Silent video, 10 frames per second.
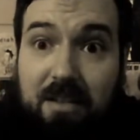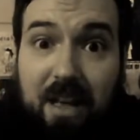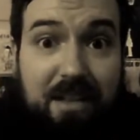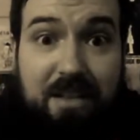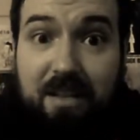
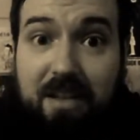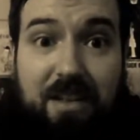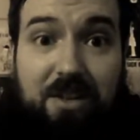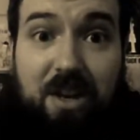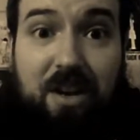I still
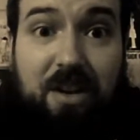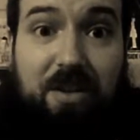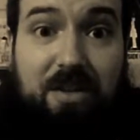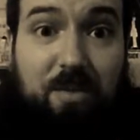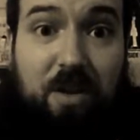think
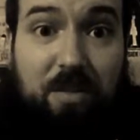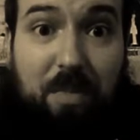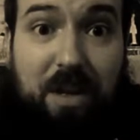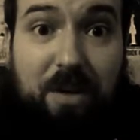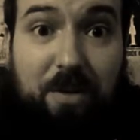Jericho has worked
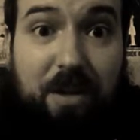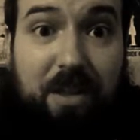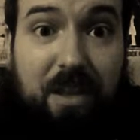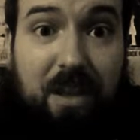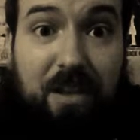better with
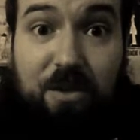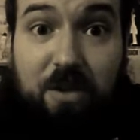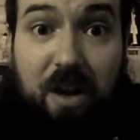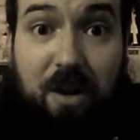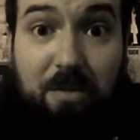Luke
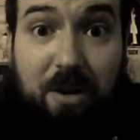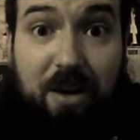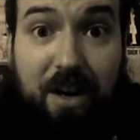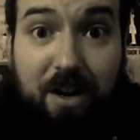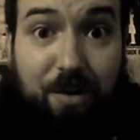Harper
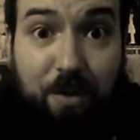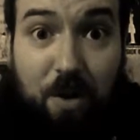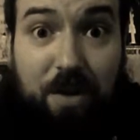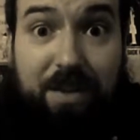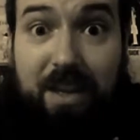and Eric
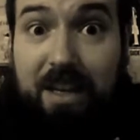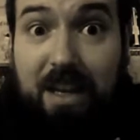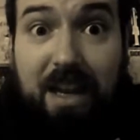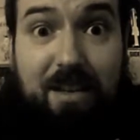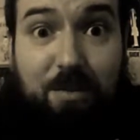Rowan than he
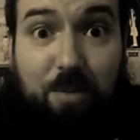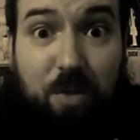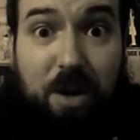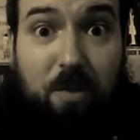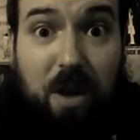has with
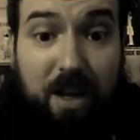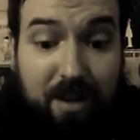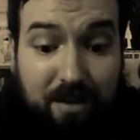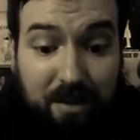Bray Wyatt.